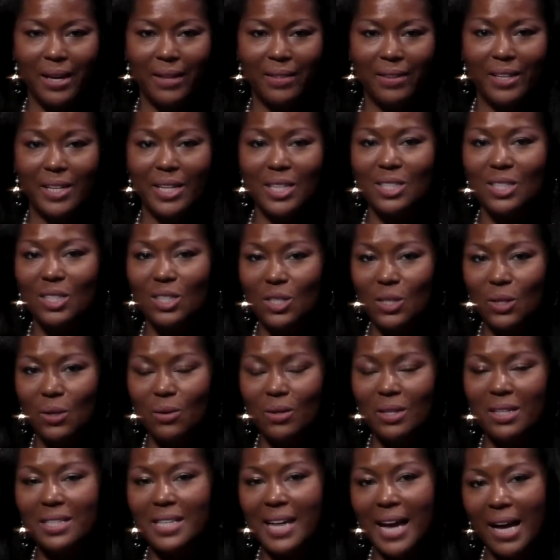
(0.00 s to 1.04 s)
The
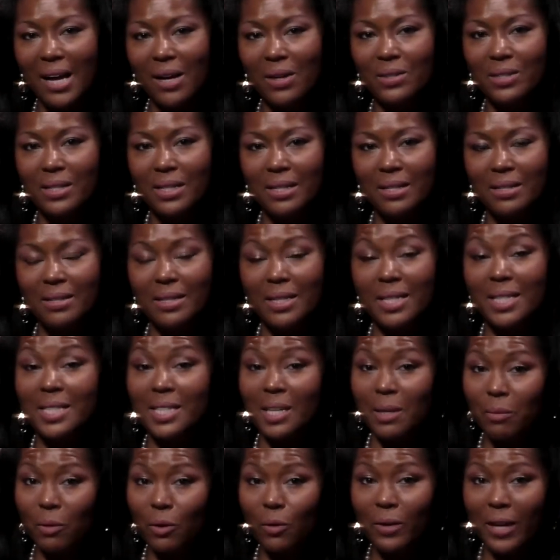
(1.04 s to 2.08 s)
Institute is housed at the
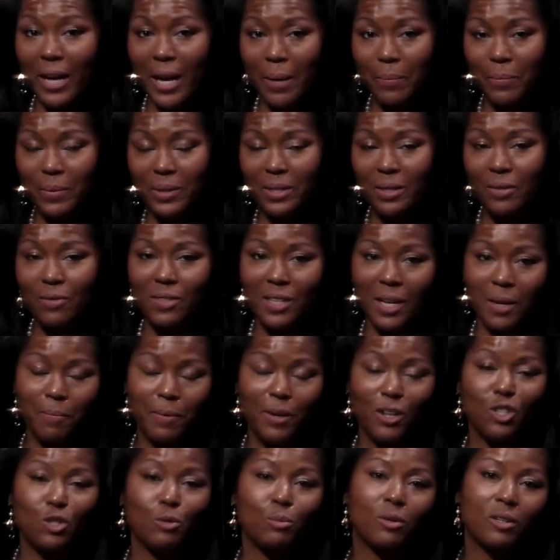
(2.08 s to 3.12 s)
Seminole campus of St.
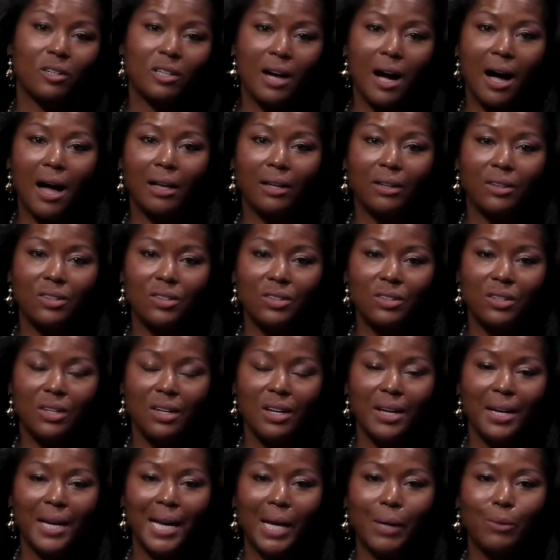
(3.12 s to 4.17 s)
Petersburg College
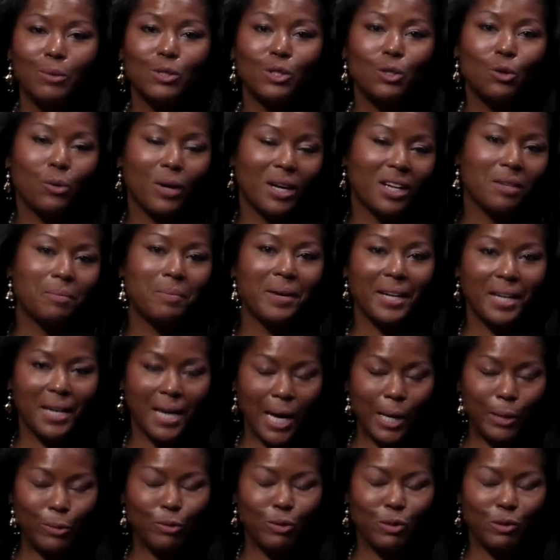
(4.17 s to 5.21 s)
and was created by
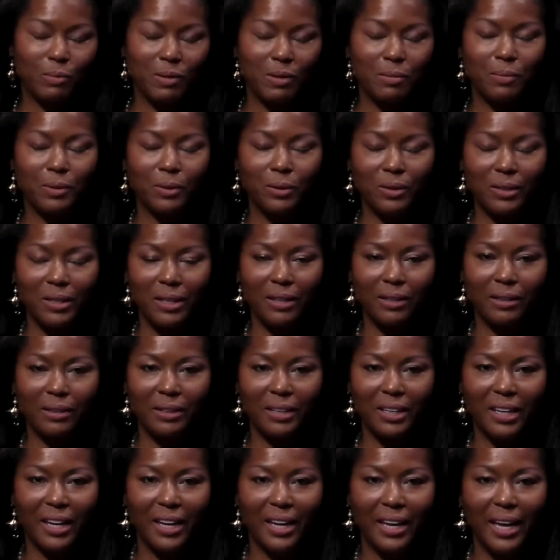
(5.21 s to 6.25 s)
Congressman Bill
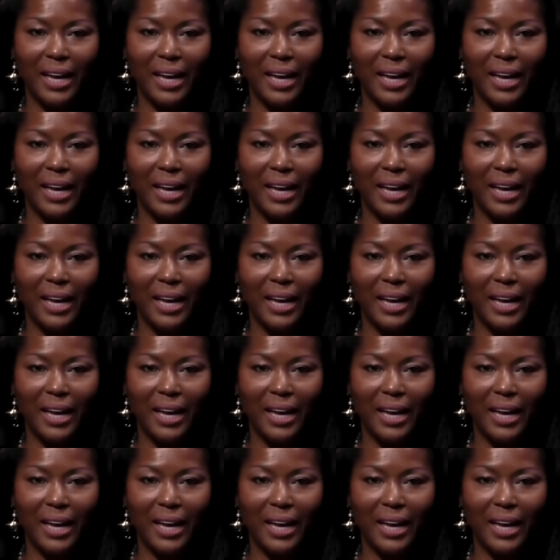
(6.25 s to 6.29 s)
Young.